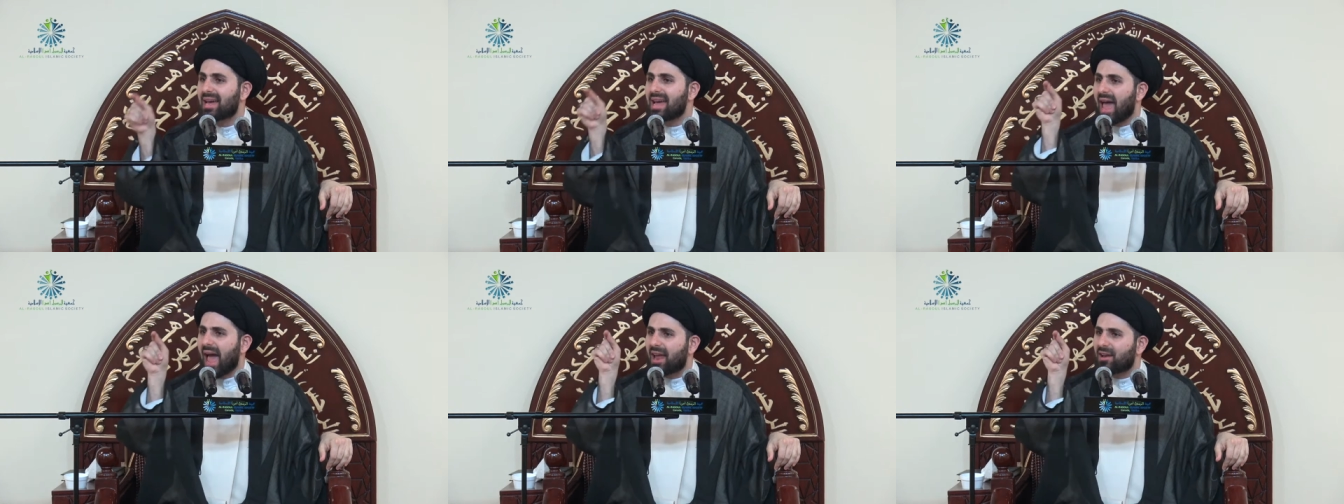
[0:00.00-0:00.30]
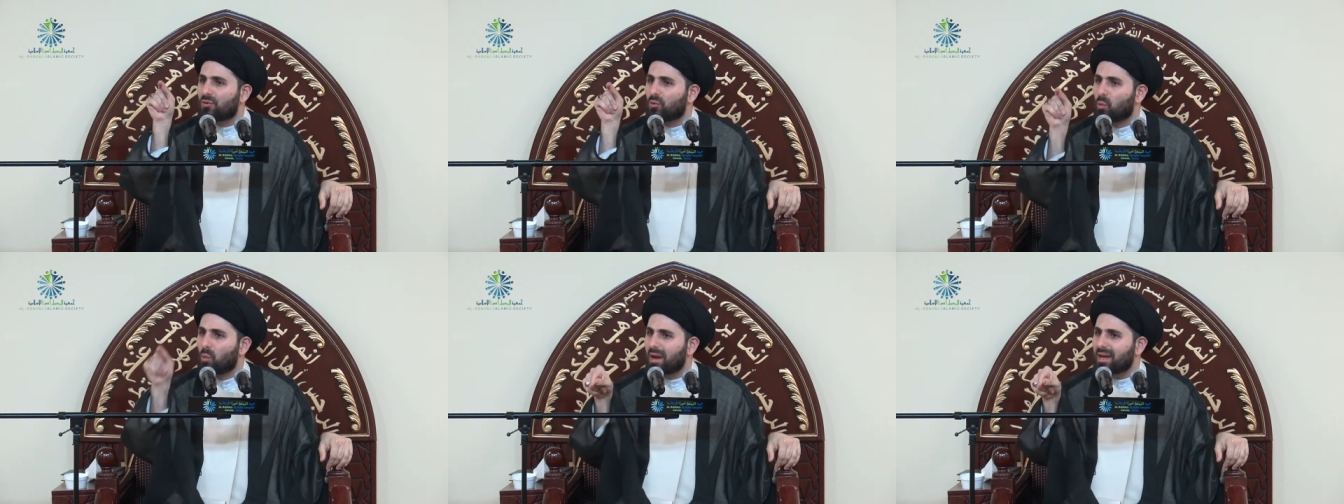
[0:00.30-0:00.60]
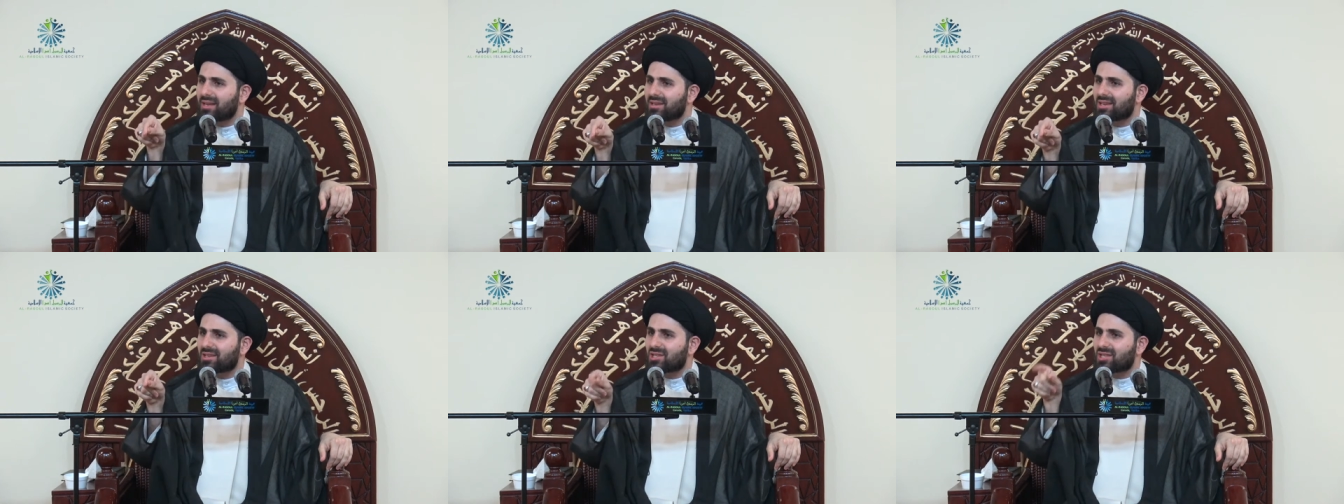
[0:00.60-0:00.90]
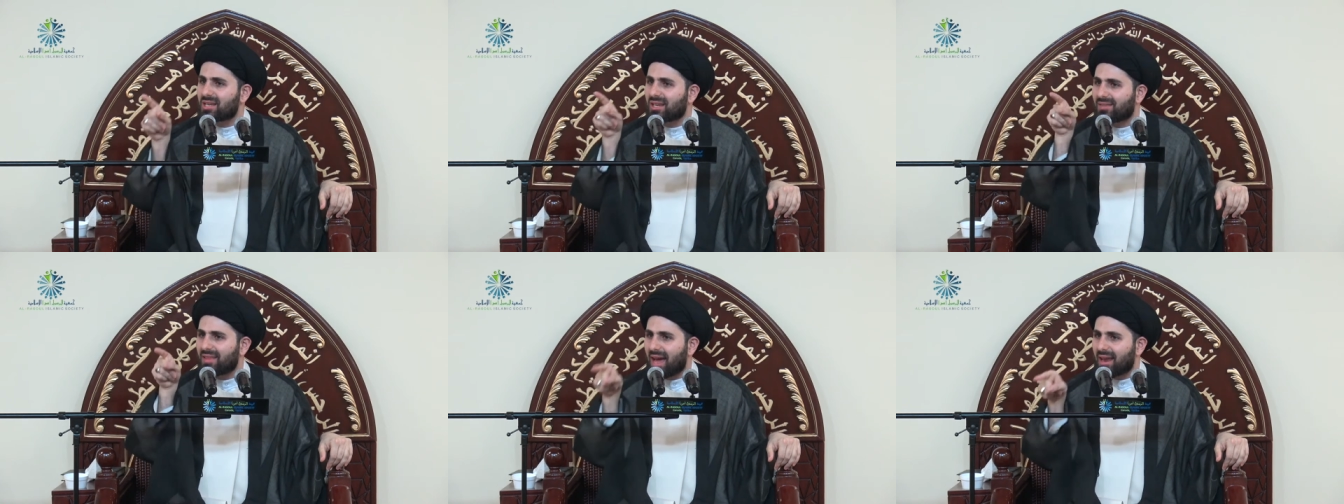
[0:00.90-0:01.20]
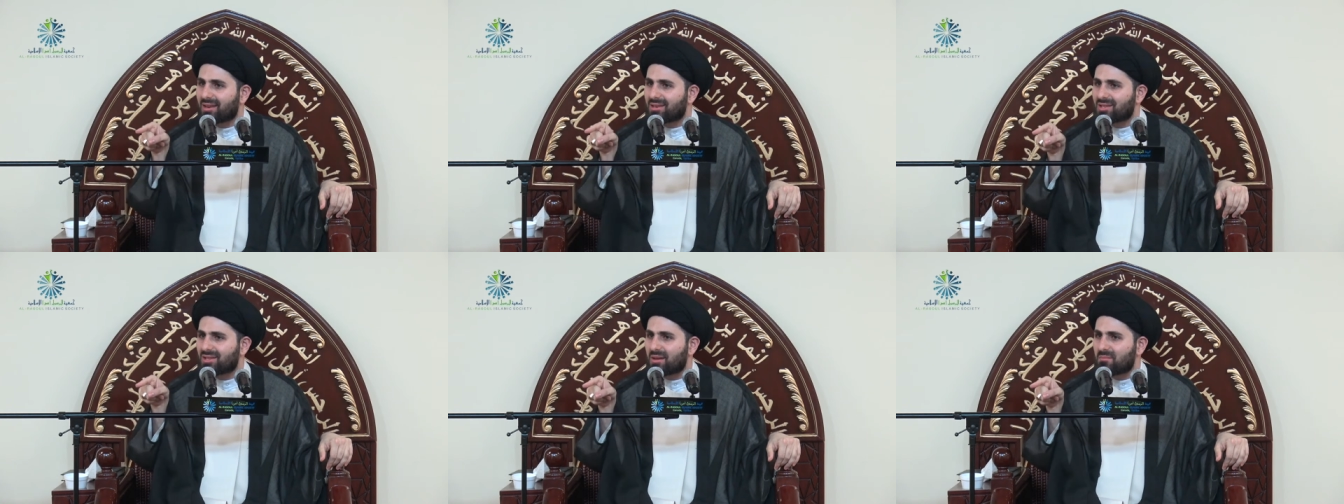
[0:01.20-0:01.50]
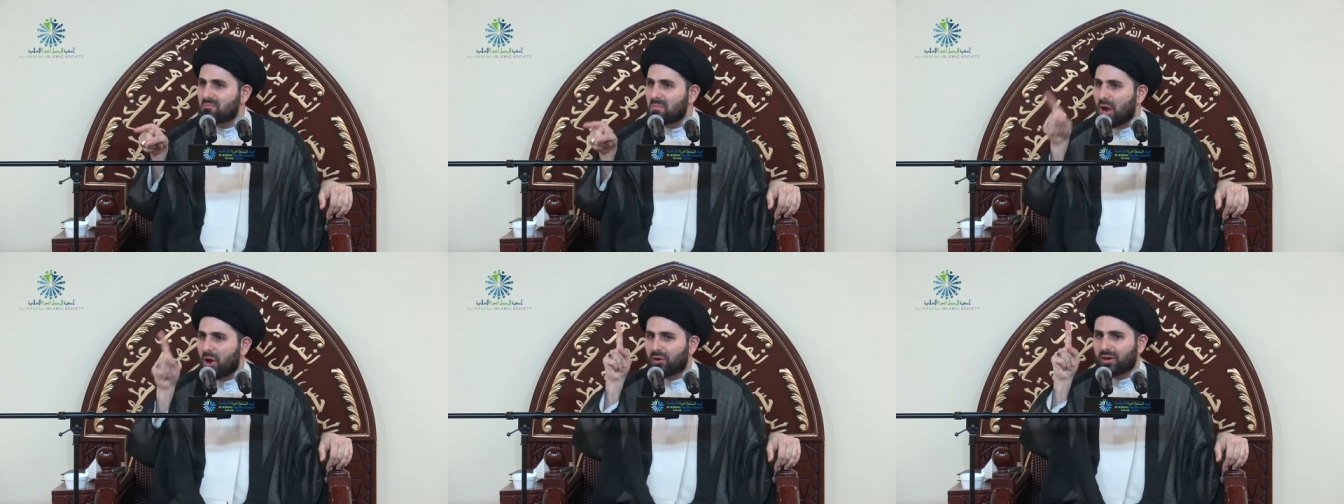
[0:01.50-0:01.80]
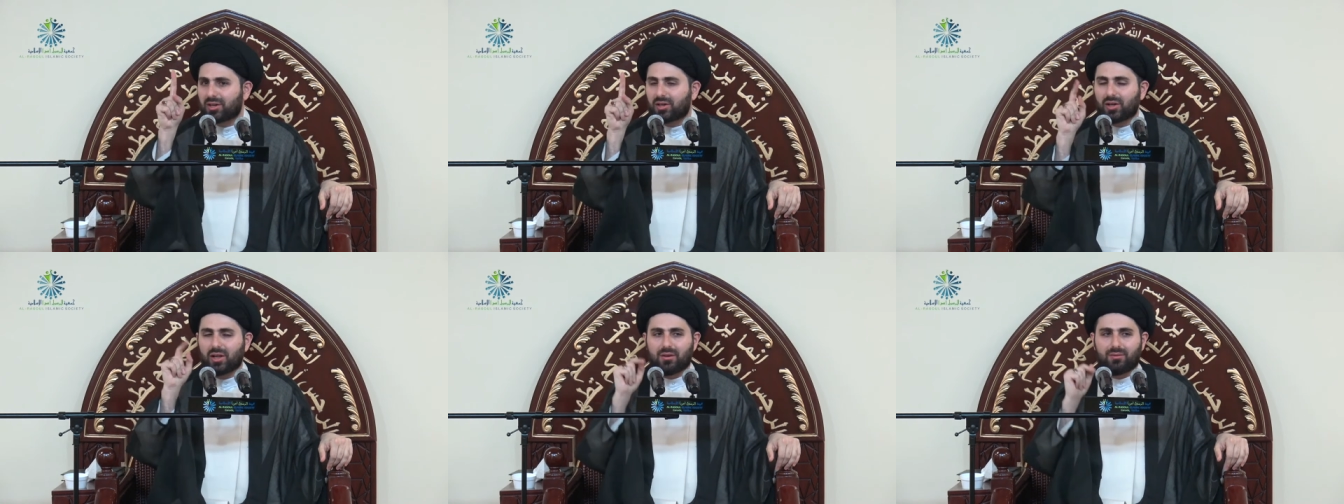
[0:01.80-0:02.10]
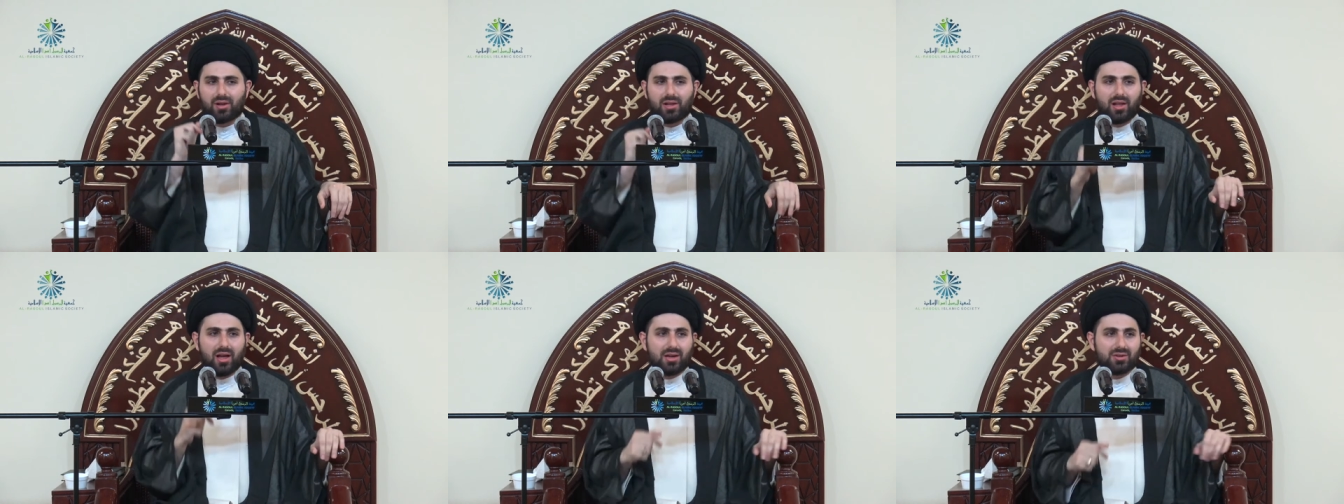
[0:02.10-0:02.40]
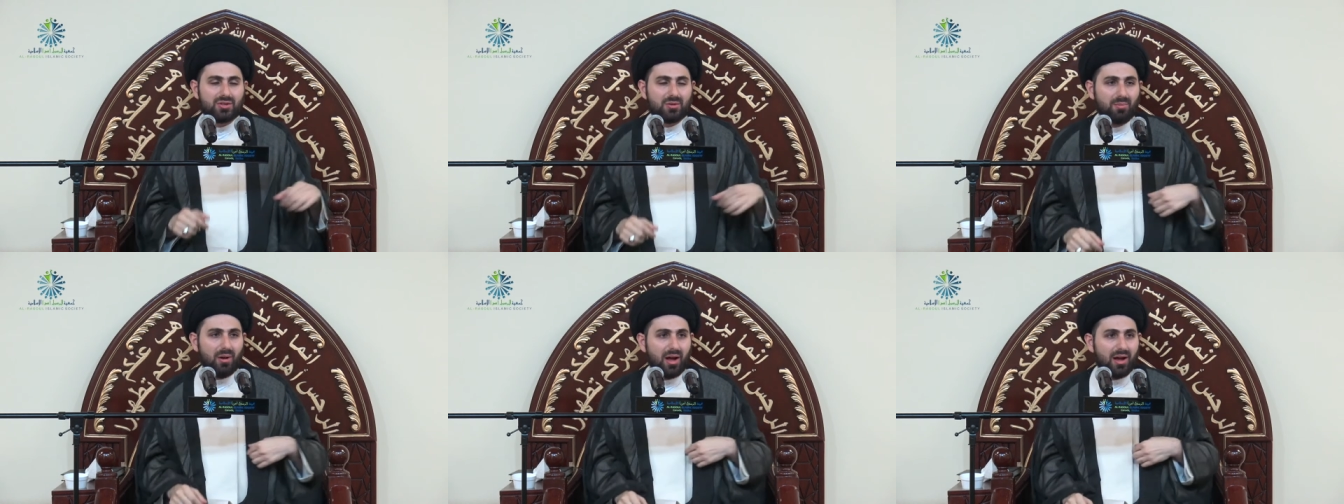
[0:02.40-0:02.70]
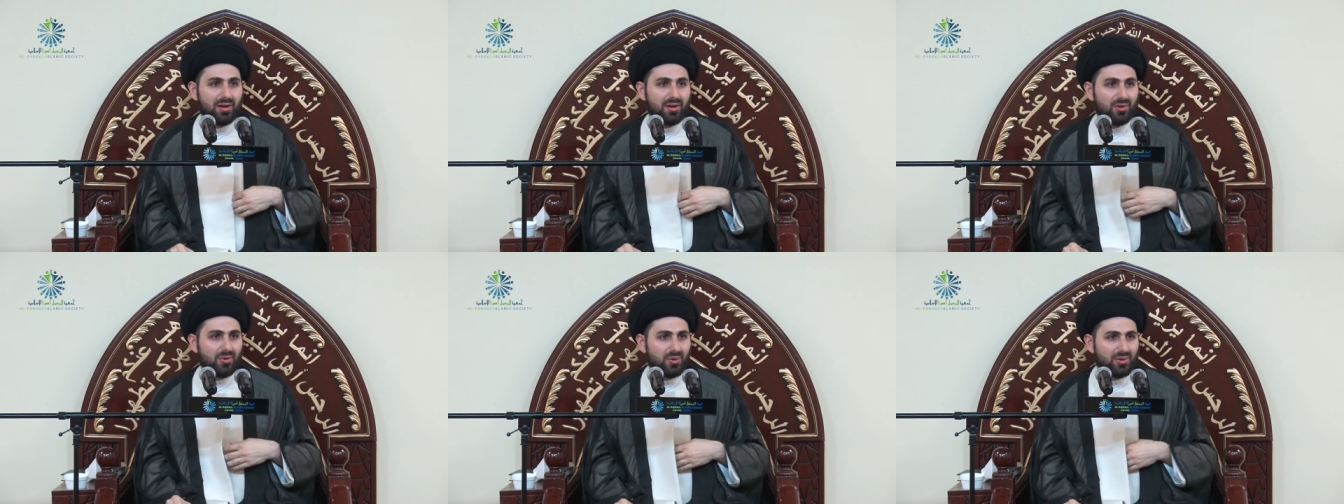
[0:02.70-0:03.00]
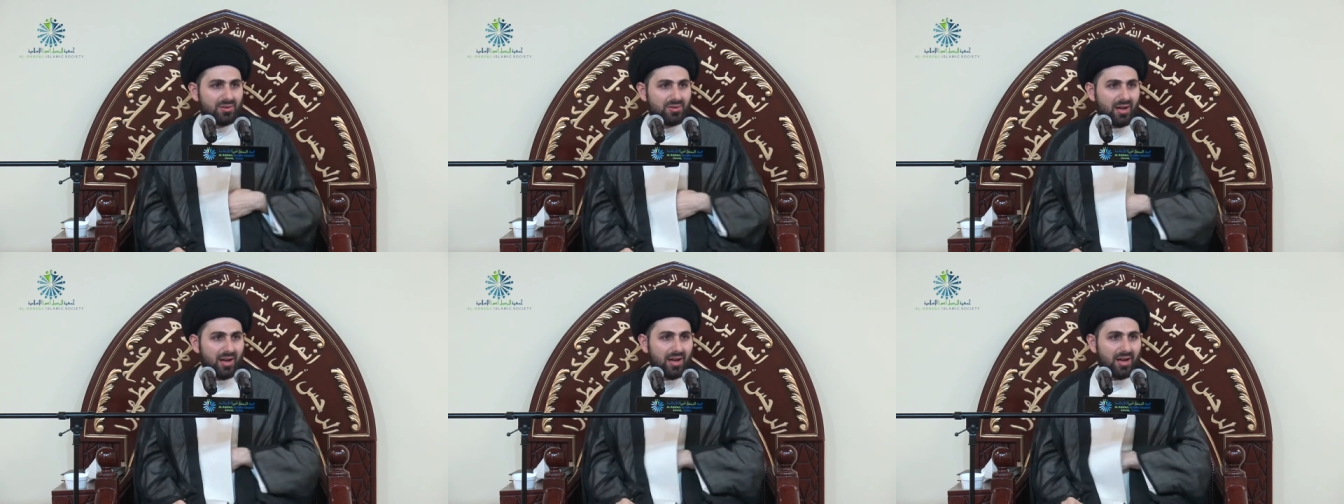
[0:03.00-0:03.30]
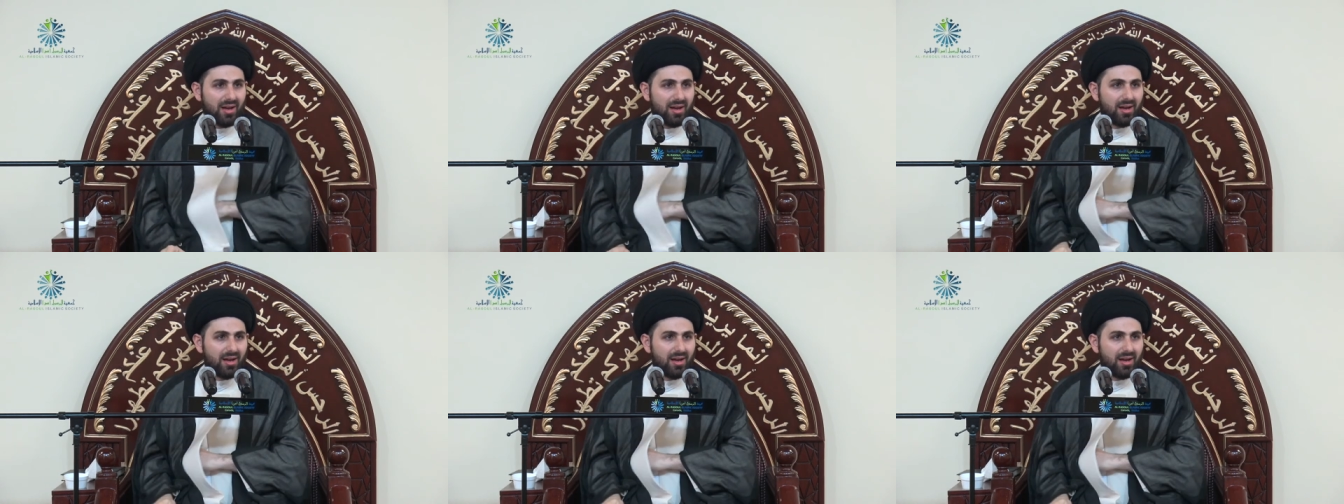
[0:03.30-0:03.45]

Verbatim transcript: and witnessing that is the miracle of Allah subhanahu wa ta'ala.